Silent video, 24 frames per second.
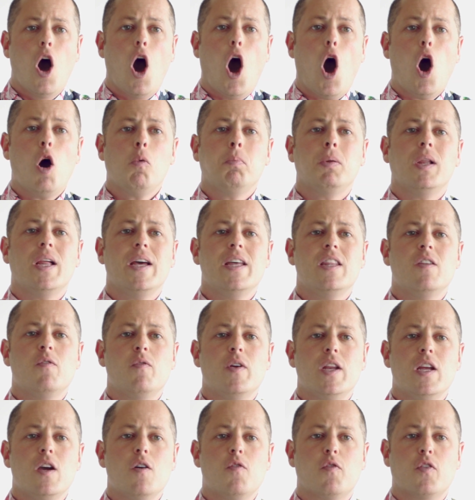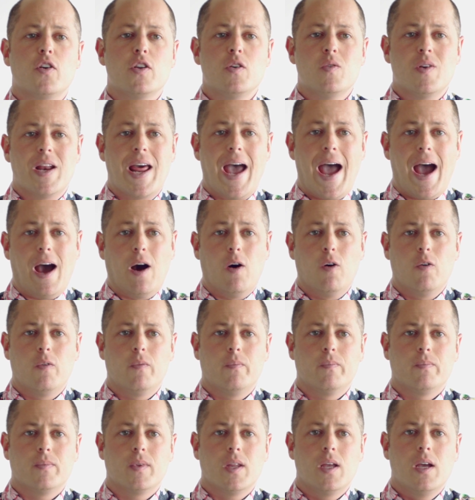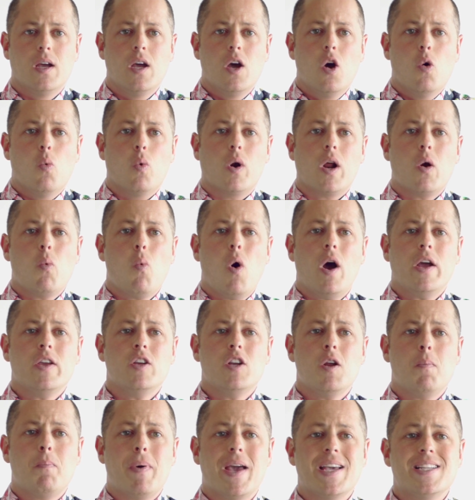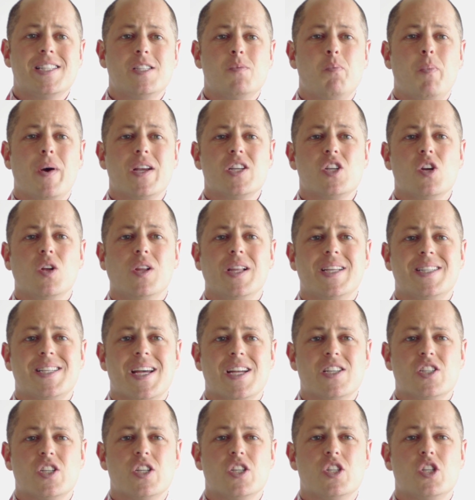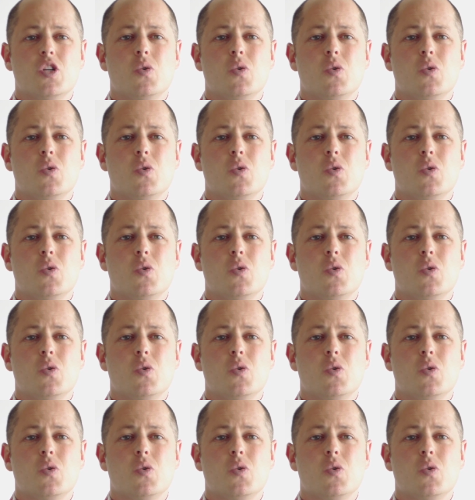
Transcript: I'll play the video for you now. What I want you to pay special attention